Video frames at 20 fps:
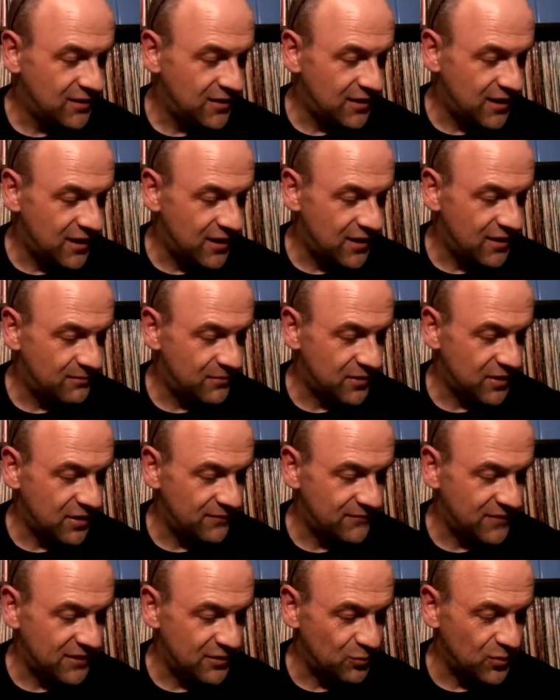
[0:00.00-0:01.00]
But
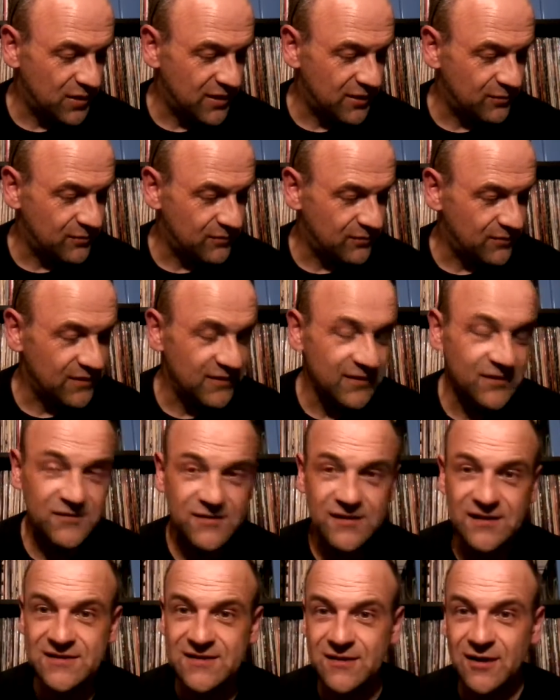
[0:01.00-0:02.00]
I've had a well
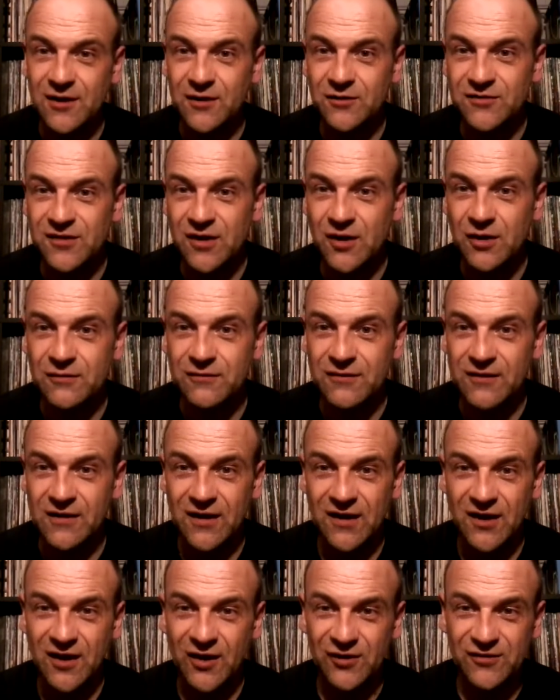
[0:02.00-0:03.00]
listening to those over
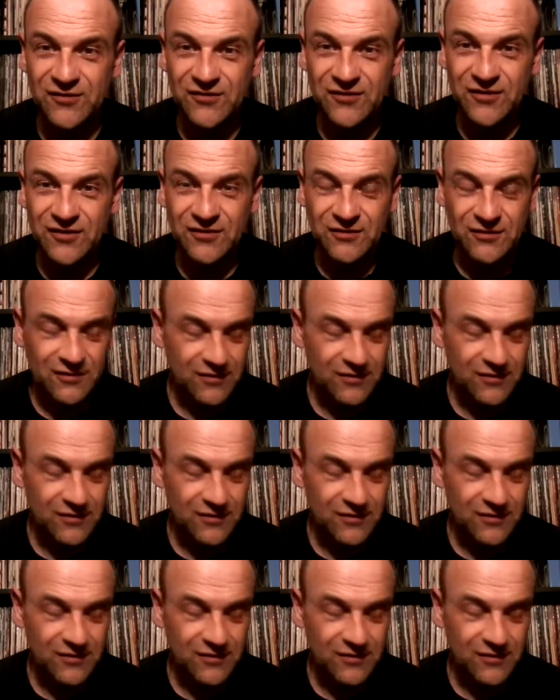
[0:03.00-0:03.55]
the last